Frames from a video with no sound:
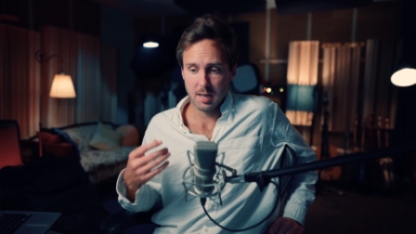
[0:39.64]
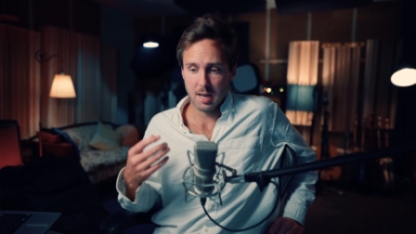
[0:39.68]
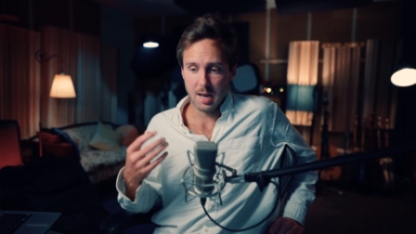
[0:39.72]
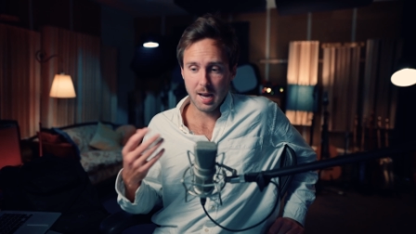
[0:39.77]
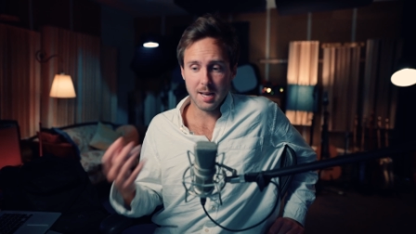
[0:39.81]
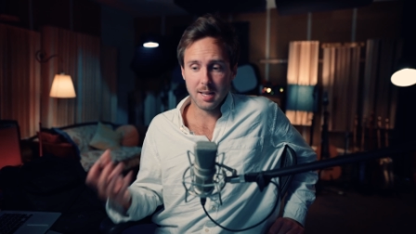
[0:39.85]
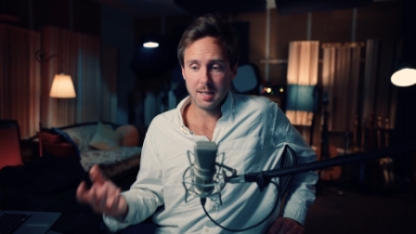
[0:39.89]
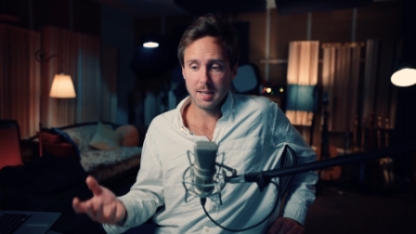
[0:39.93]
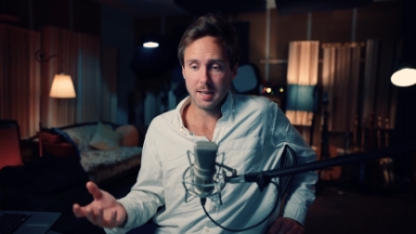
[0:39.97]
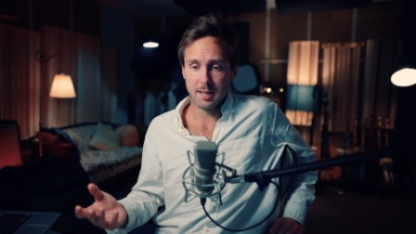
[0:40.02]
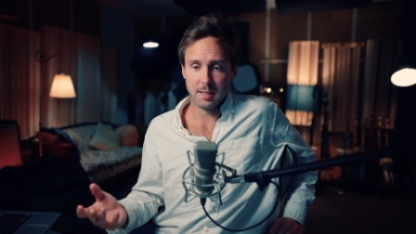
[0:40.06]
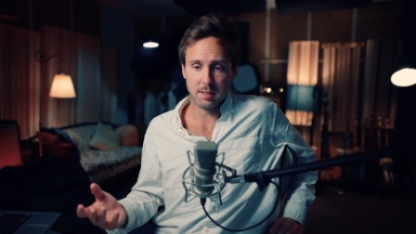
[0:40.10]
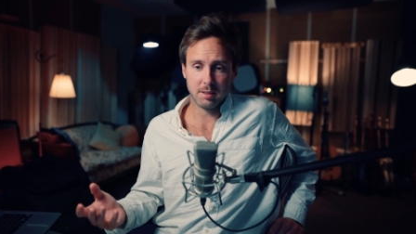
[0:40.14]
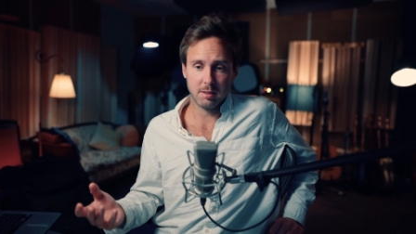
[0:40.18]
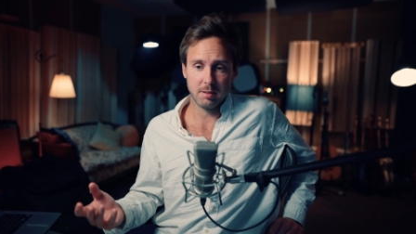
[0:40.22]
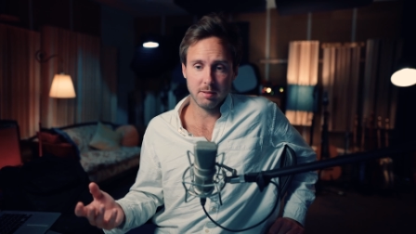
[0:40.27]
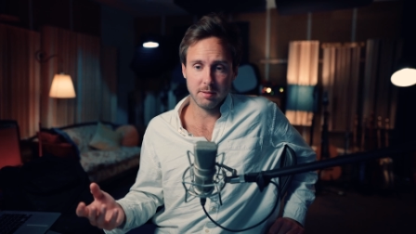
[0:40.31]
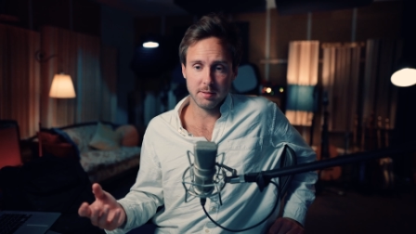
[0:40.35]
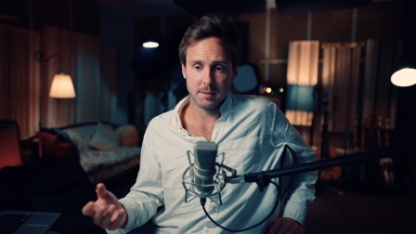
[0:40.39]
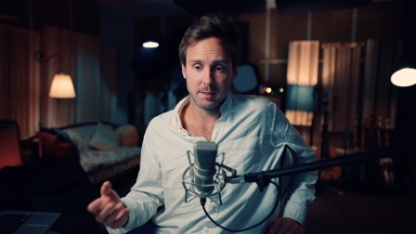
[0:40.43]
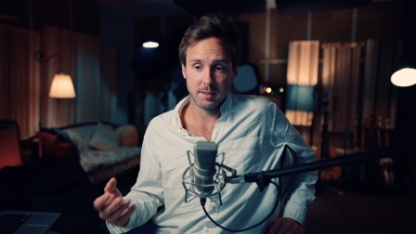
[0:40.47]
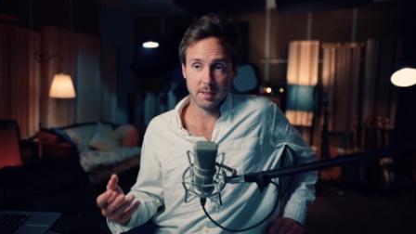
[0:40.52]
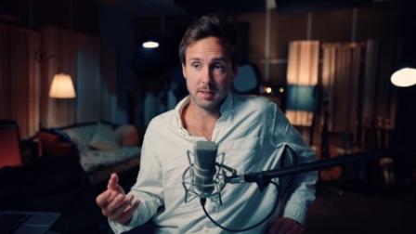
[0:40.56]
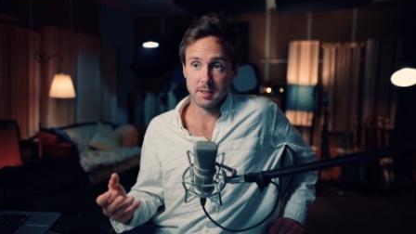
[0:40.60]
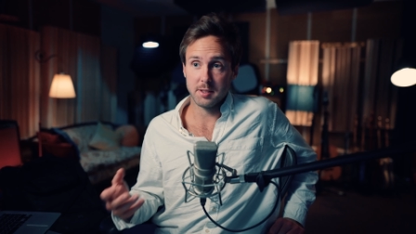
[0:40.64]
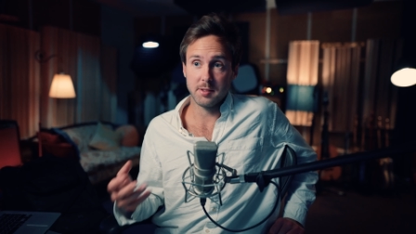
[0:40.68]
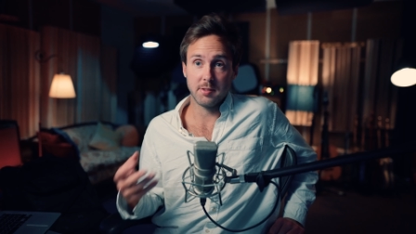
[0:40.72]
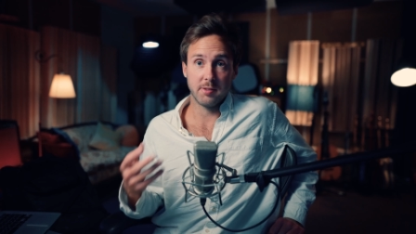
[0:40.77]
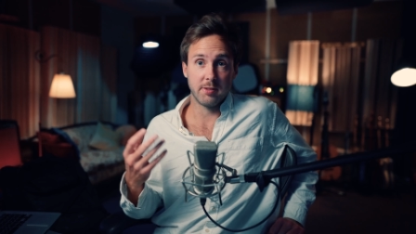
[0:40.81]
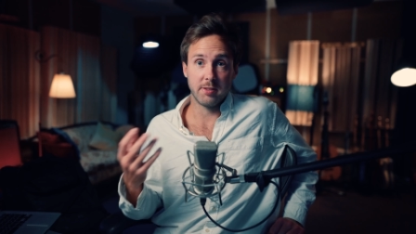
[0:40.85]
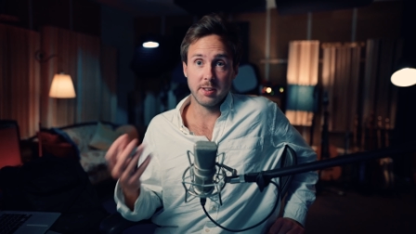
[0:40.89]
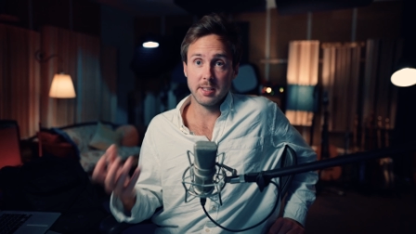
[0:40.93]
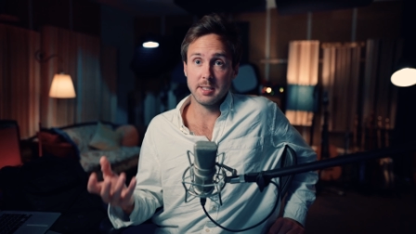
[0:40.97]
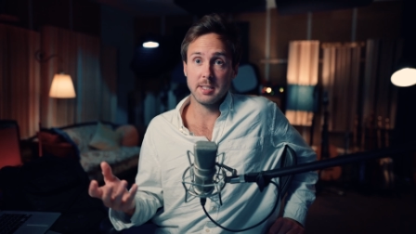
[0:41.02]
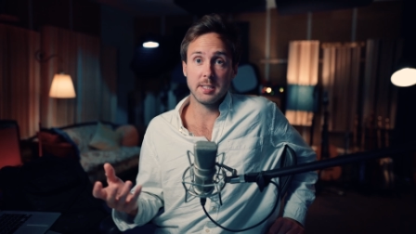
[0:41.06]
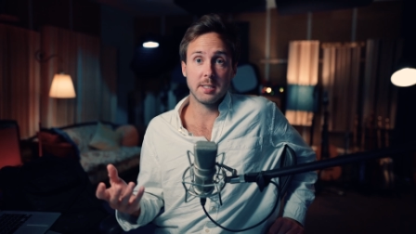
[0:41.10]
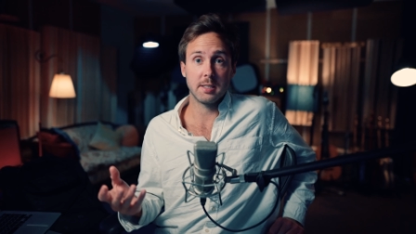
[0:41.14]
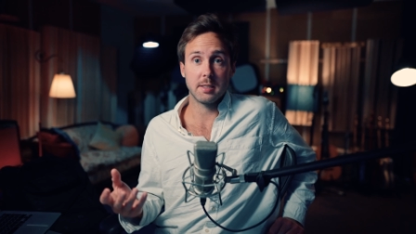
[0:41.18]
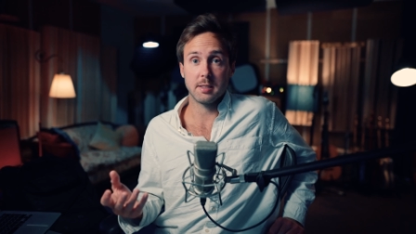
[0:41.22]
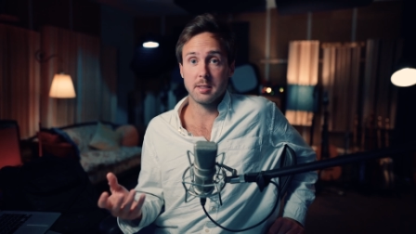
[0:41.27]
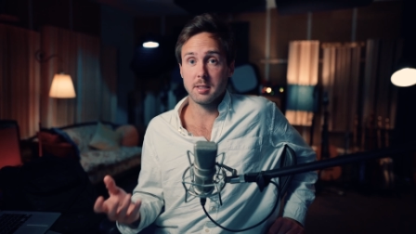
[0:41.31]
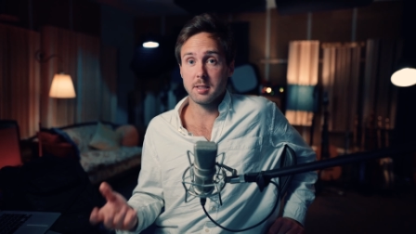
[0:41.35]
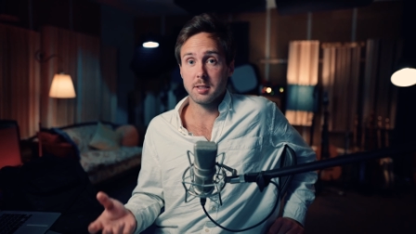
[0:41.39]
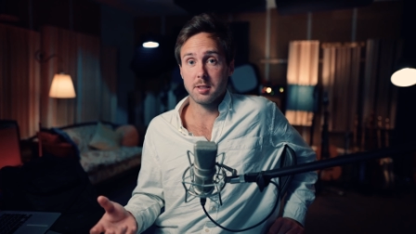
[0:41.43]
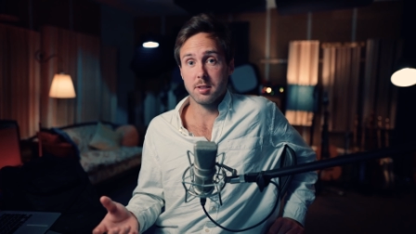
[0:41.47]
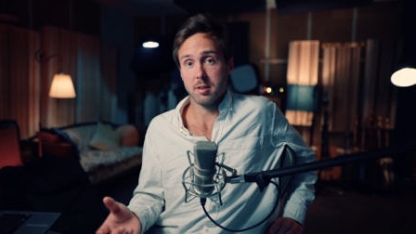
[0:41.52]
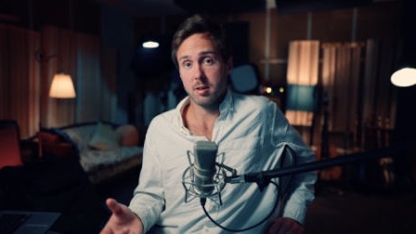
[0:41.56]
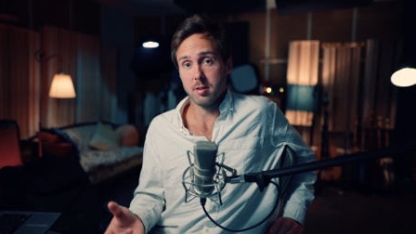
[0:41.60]
I like to just finish
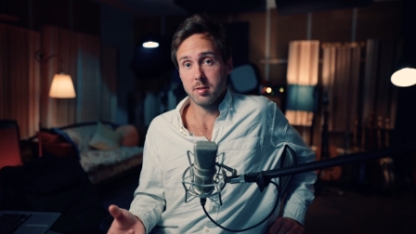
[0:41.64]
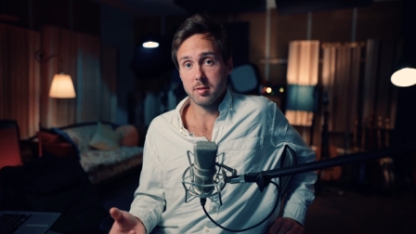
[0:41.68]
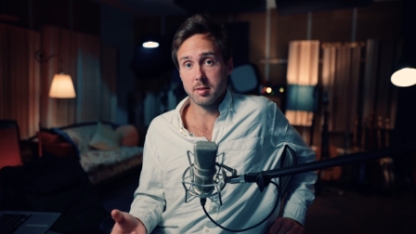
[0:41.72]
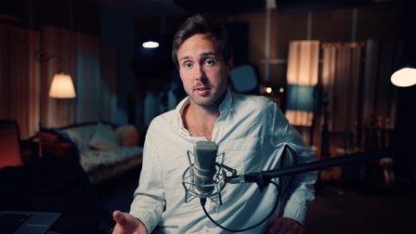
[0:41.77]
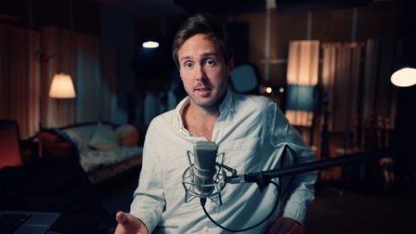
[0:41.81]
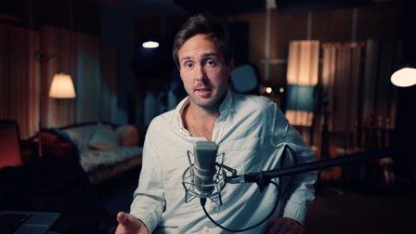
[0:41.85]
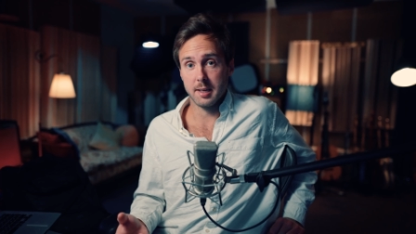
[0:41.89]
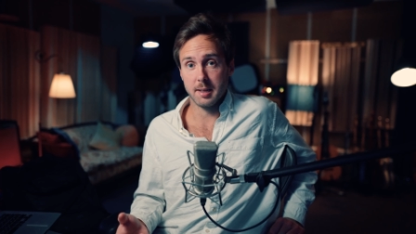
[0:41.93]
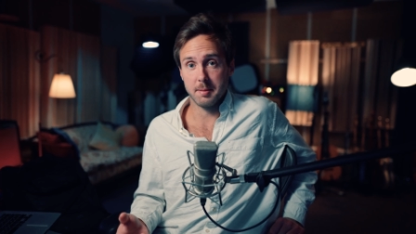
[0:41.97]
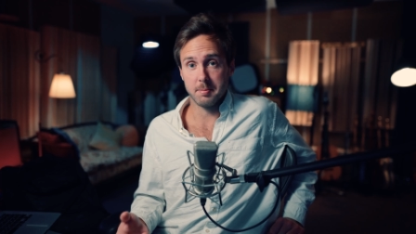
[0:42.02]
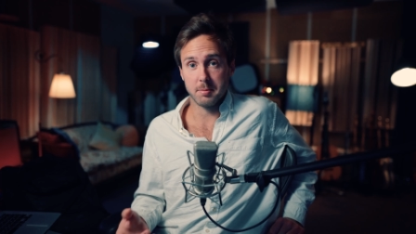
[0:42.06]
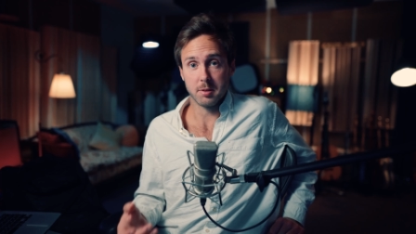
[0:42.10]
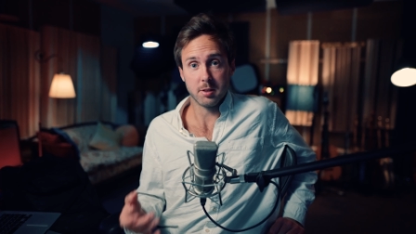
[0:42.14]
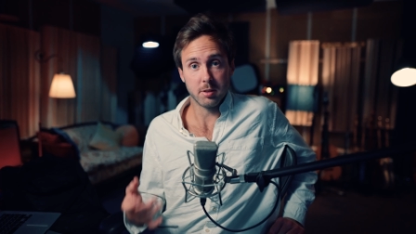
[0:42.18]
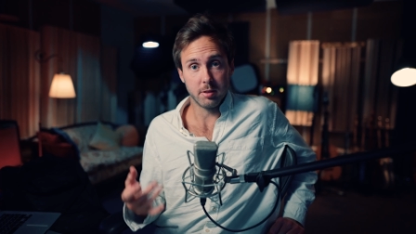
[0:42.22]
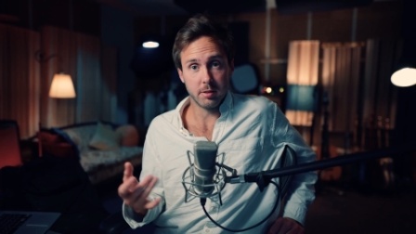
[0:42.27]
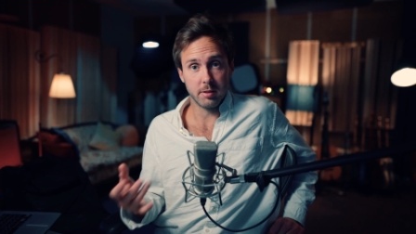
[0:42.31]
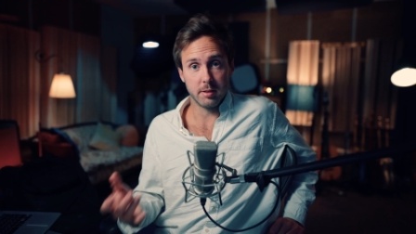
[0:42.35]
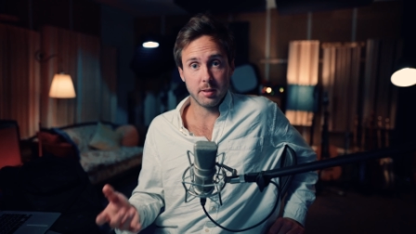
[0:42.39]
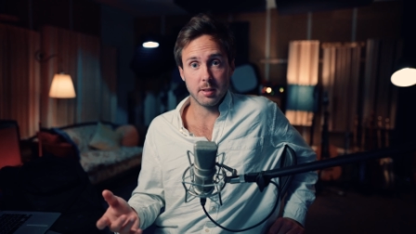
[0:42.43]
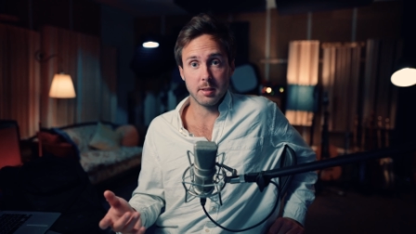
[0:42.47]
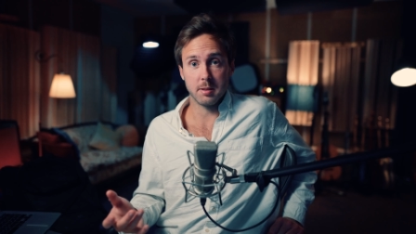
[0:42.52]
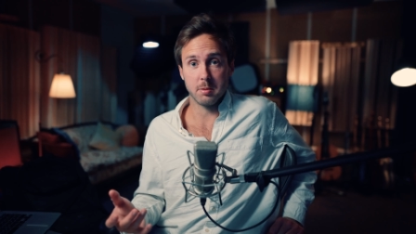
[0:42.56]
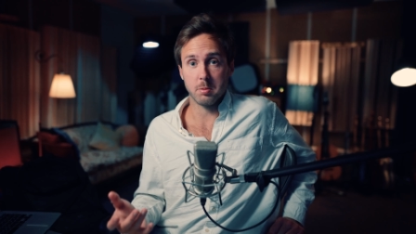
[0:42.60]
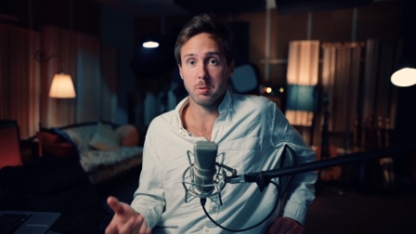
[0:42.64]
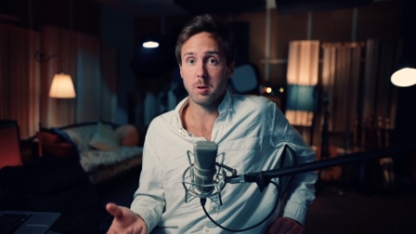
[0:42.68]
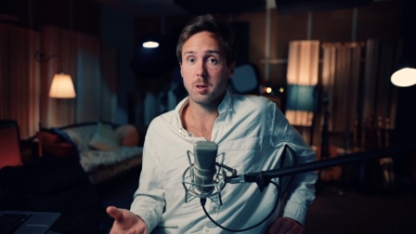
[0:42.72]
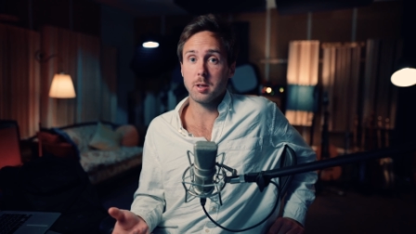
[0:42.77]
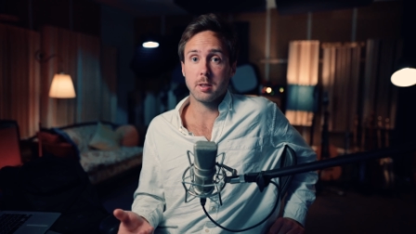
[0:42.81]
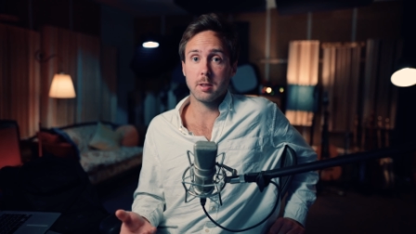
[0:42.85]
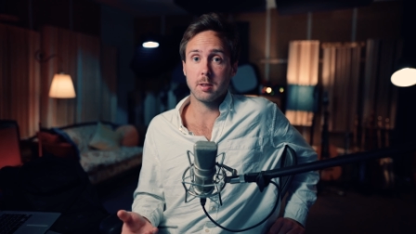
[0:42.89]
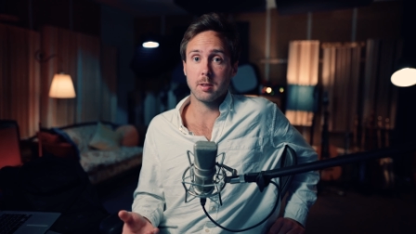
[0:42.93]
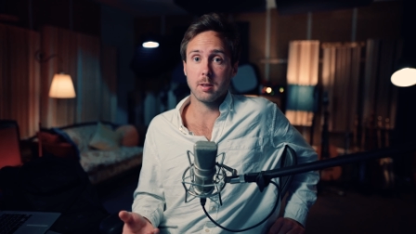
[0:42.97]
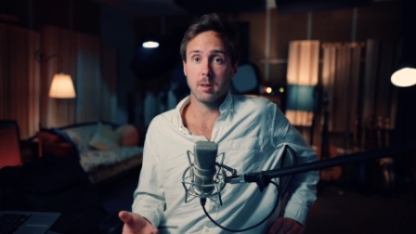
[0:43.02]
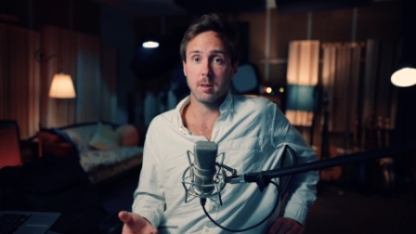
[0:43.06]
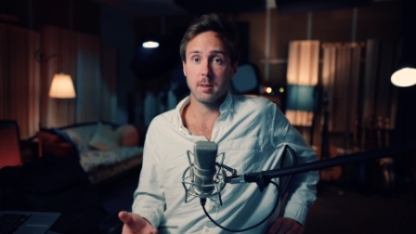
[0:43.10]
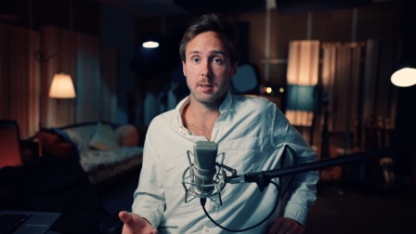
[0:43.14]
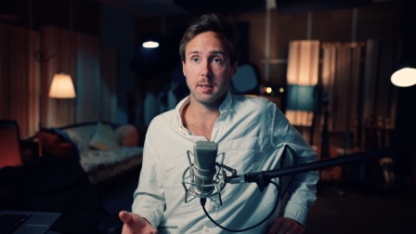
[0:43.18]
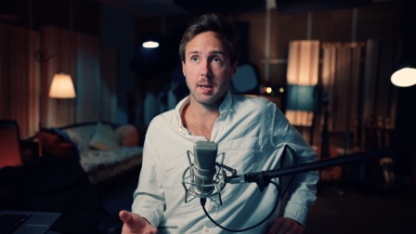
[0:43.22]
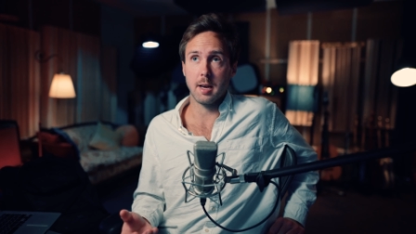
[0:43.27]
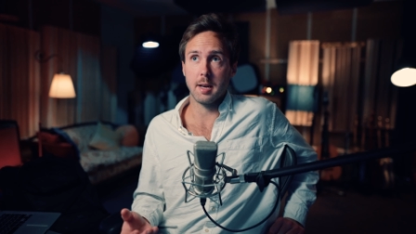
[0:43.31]
the songs that I'm currently working on,